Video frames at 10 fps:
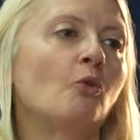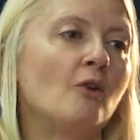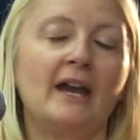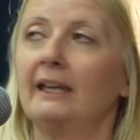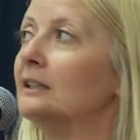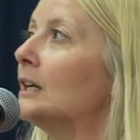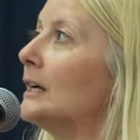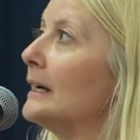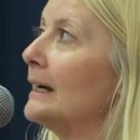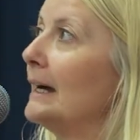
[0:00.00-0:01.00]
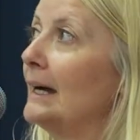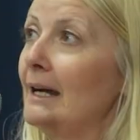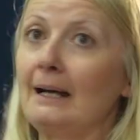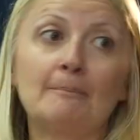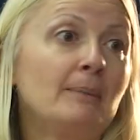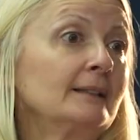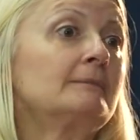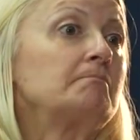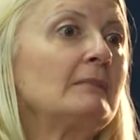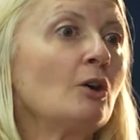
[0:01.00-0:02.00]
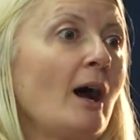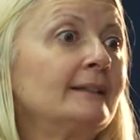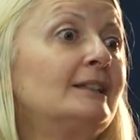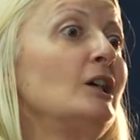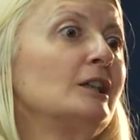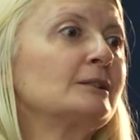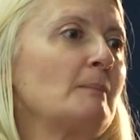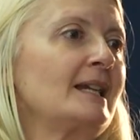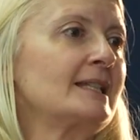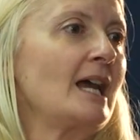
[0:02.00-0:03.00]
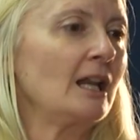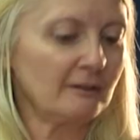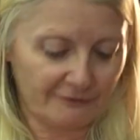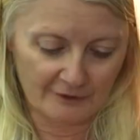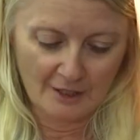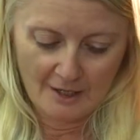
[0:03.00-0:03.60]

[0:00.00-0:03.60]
way. But I dared myself,